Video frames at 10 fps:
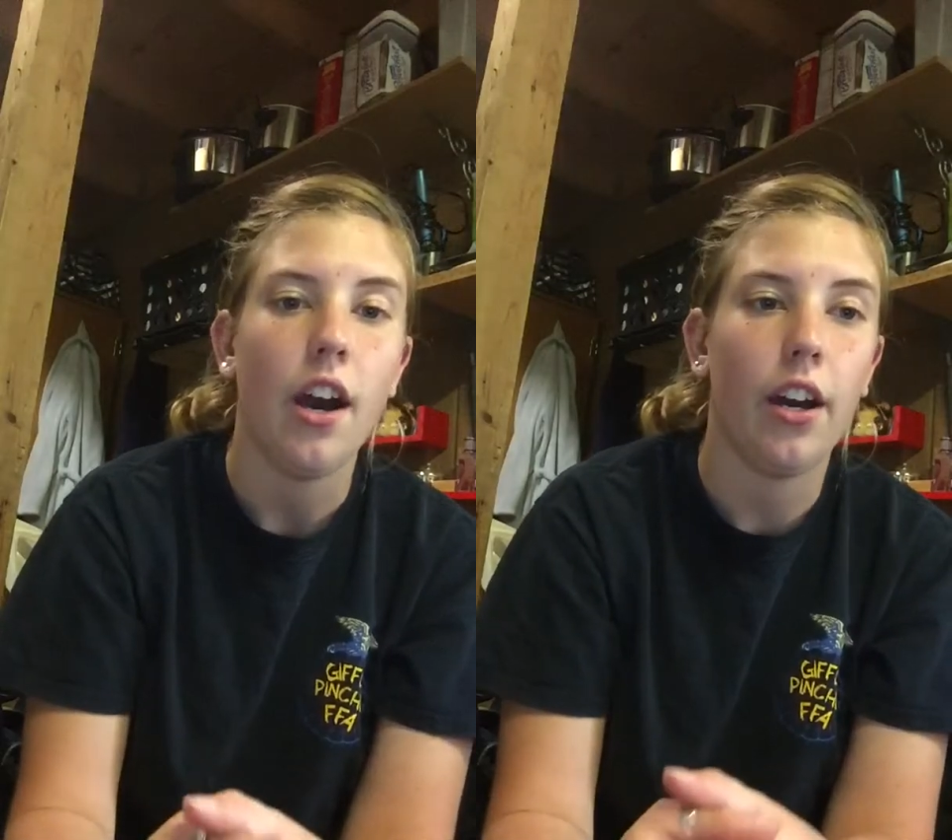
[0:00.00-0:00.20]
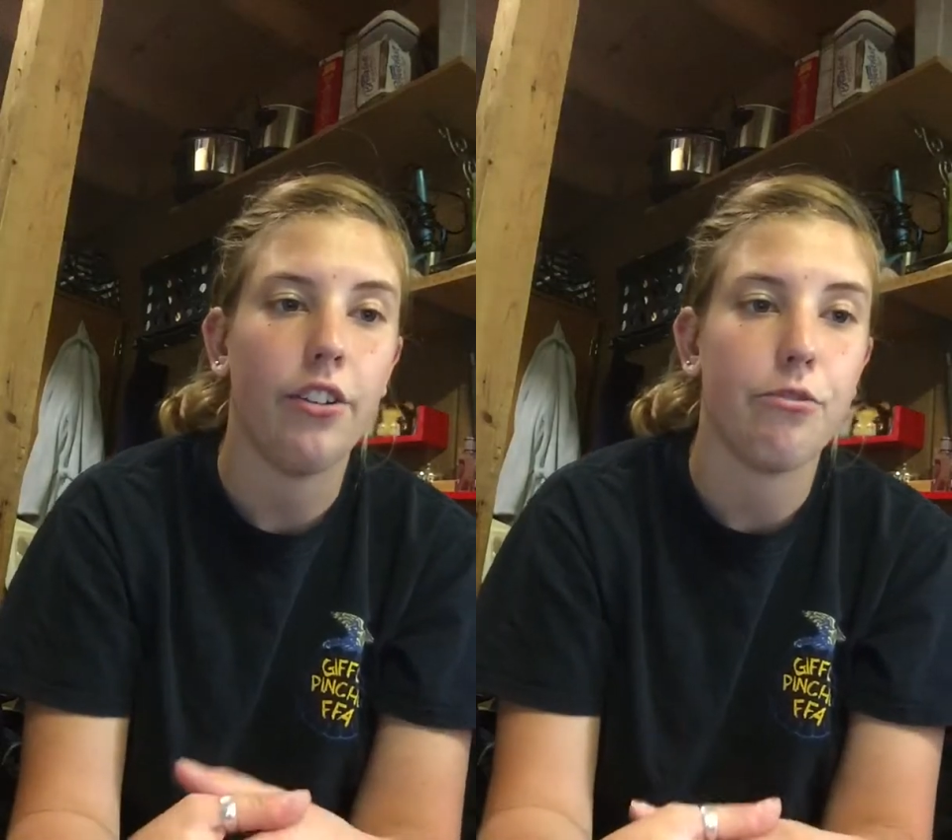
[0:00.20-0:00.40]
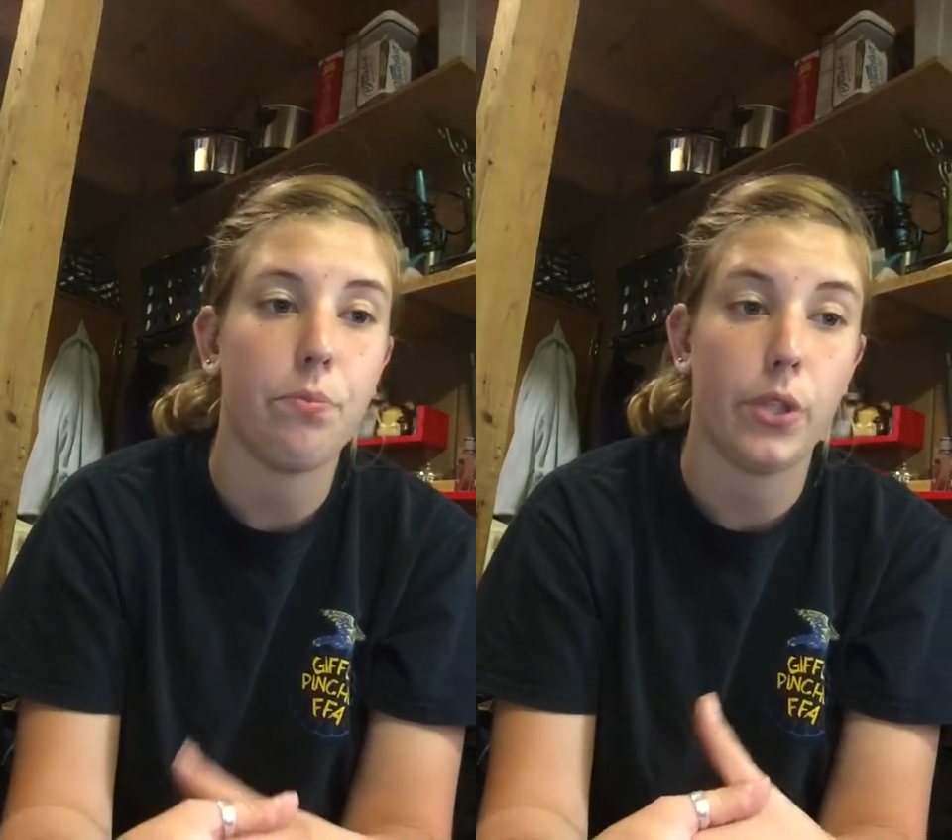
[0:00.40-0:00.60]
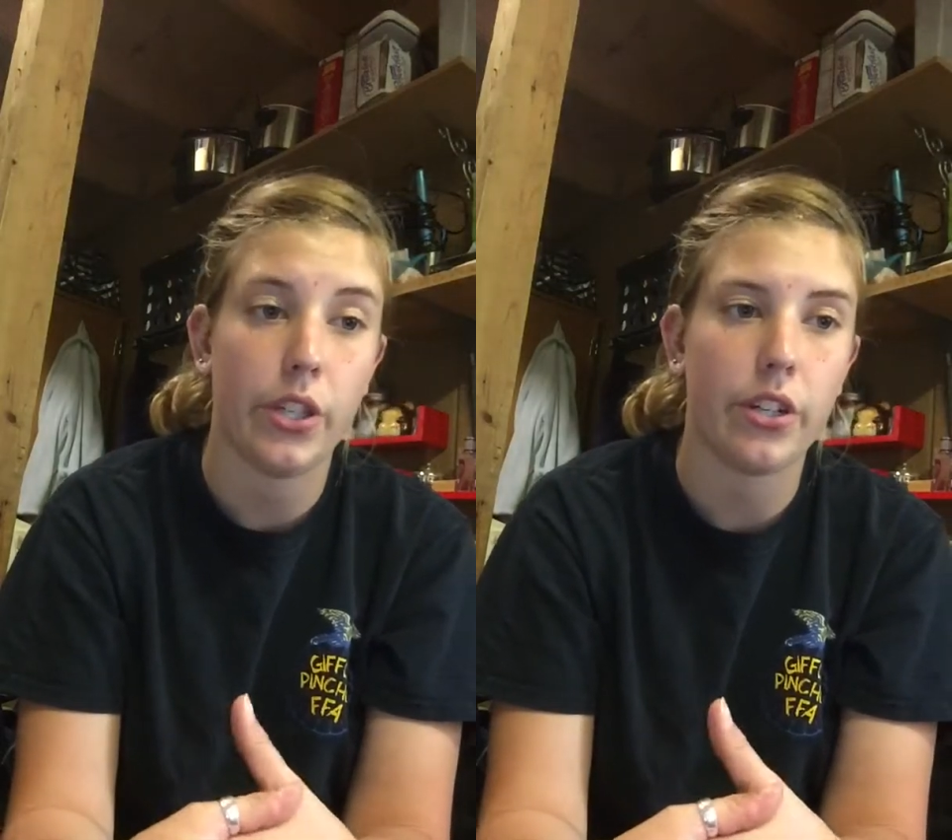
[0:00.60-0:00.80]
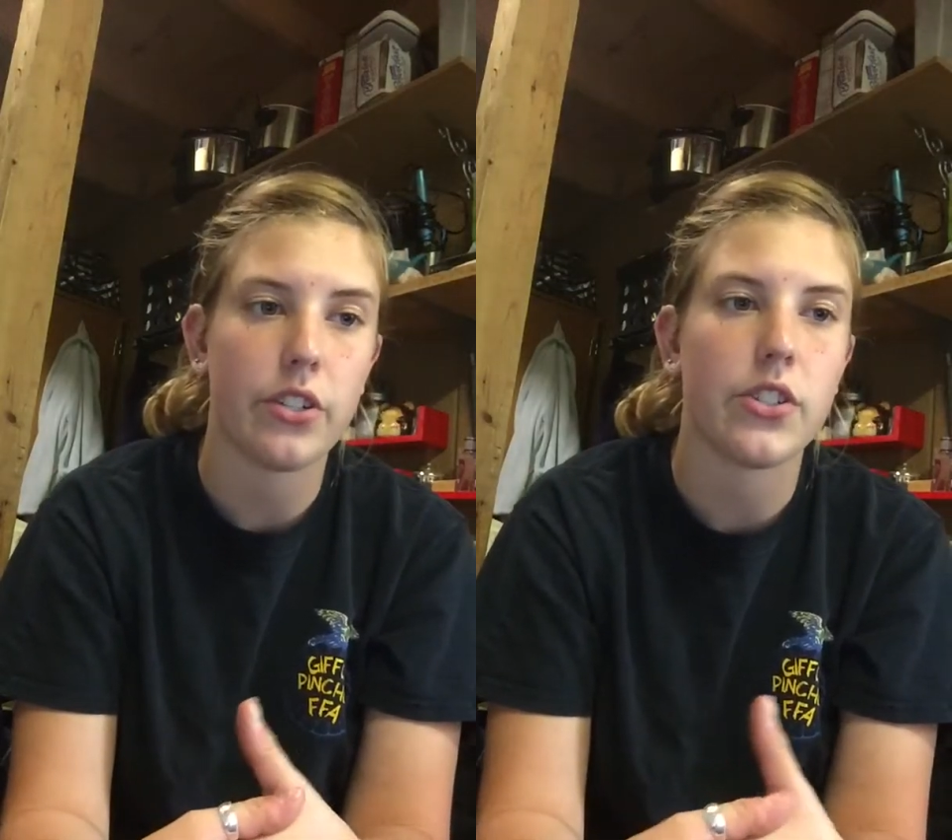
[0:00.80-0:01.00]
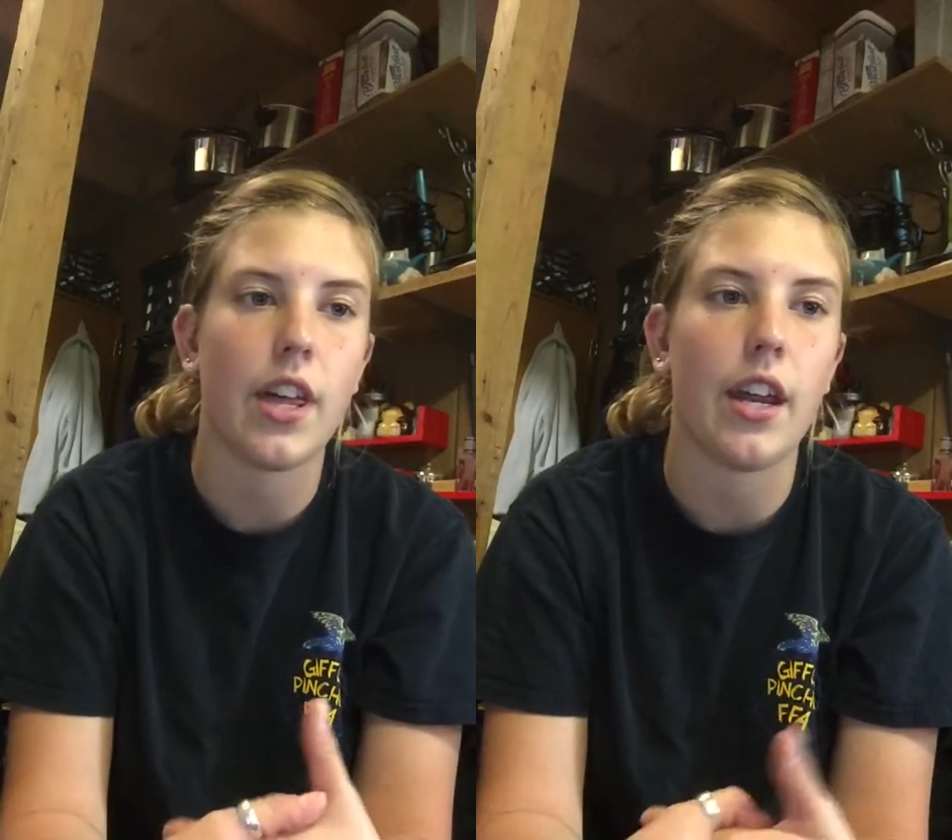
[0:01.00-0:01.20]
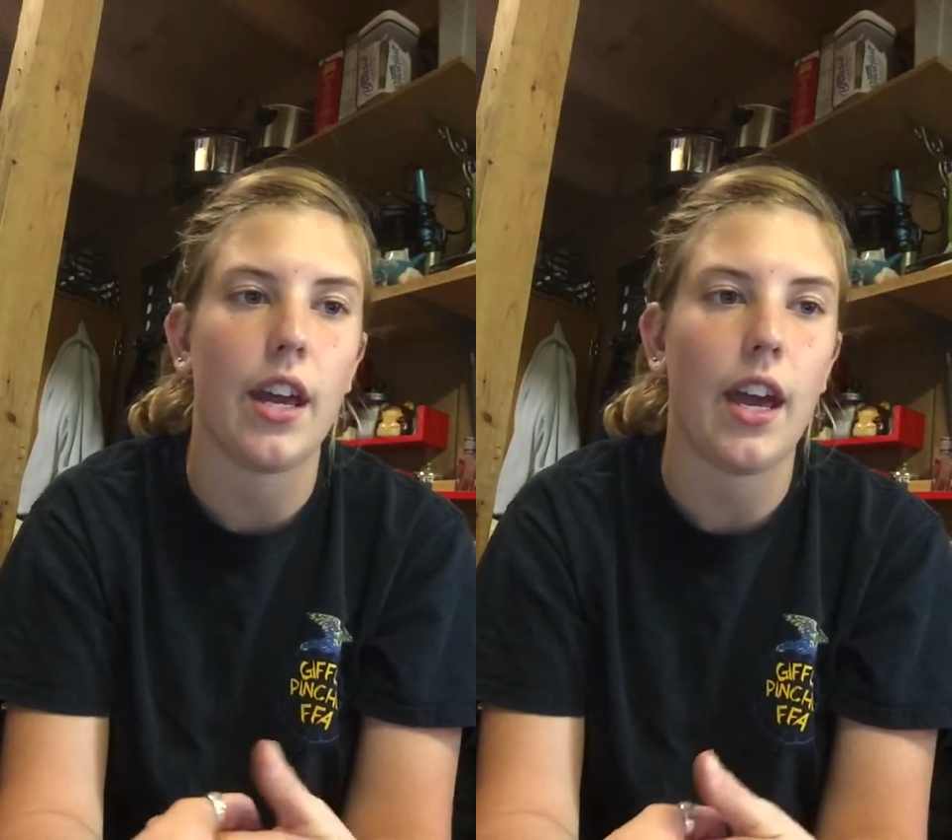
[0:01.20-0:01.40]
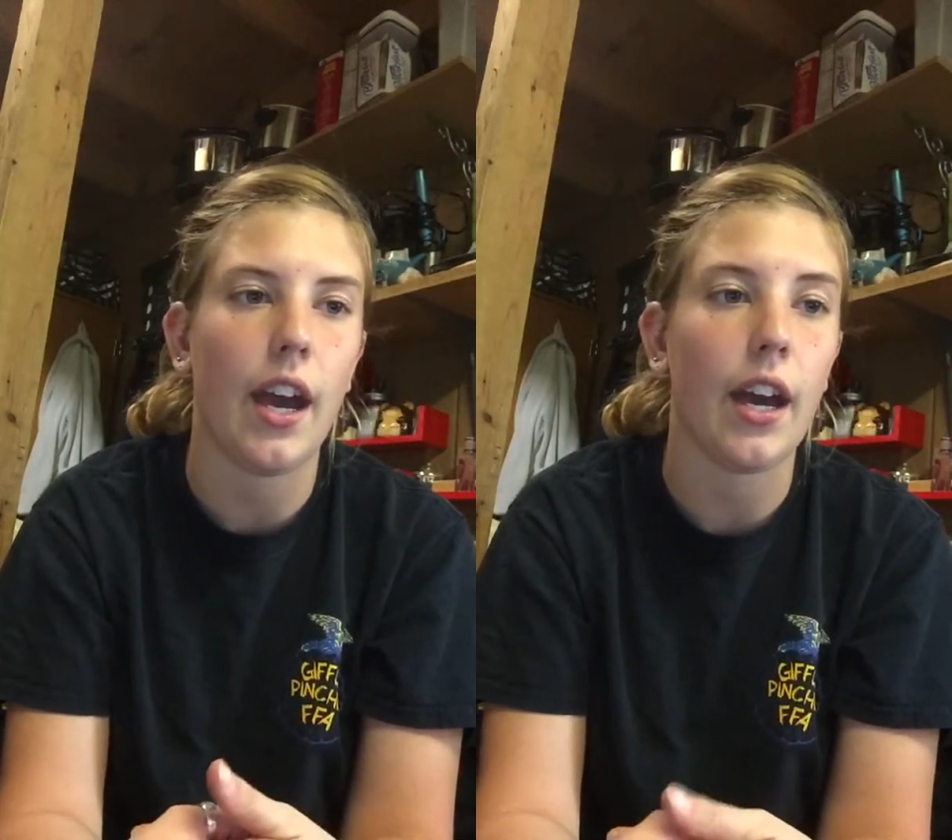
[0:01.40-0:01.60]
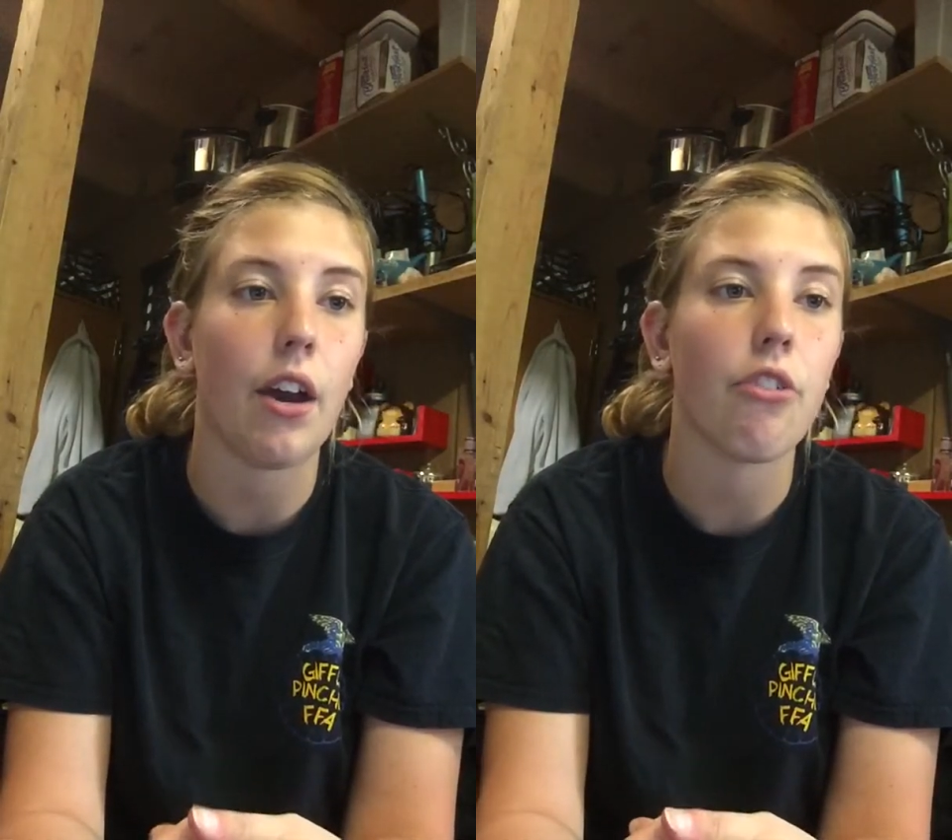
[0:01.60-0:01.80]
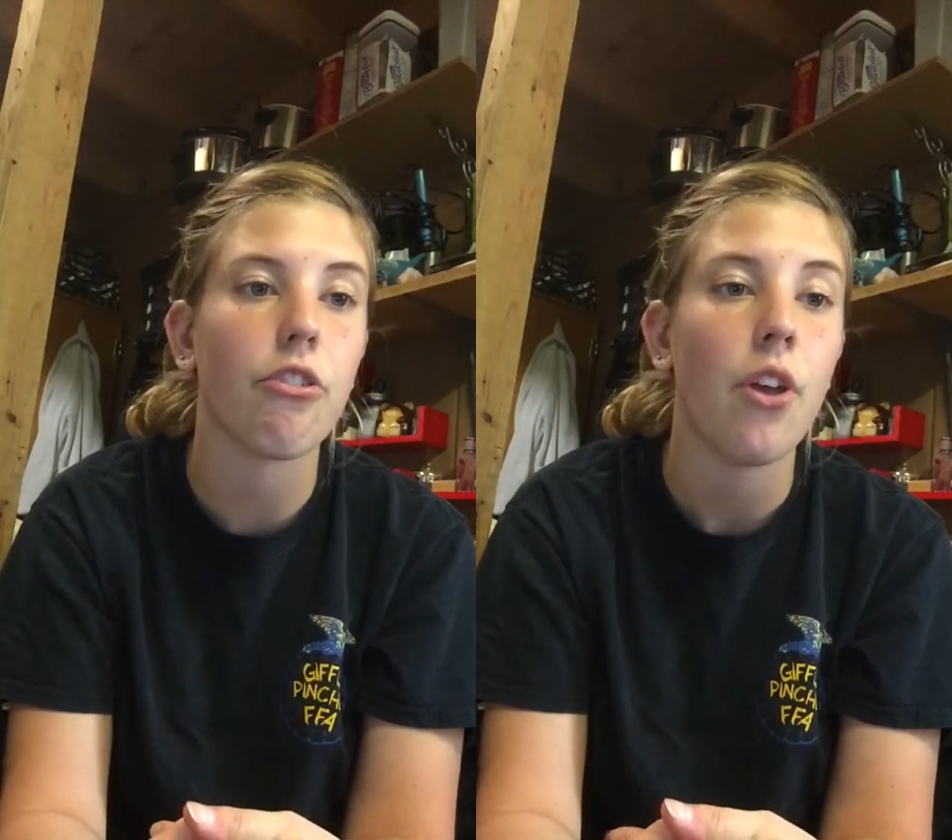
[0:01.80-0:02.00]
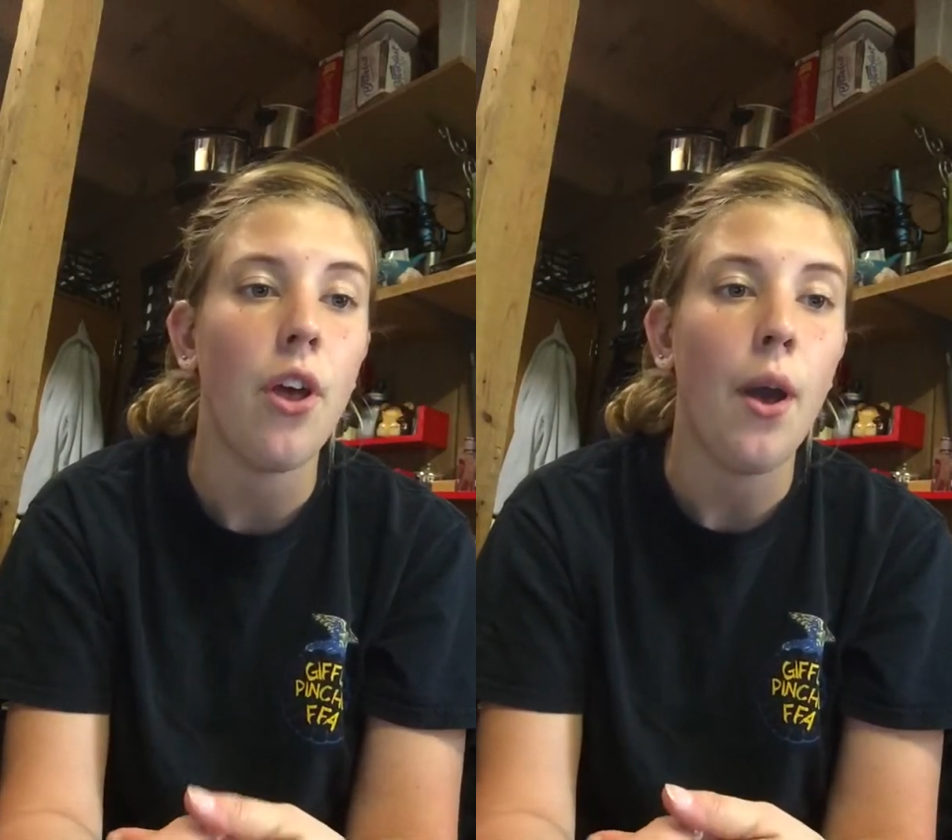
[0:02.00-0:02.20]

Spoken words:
of peers that I have.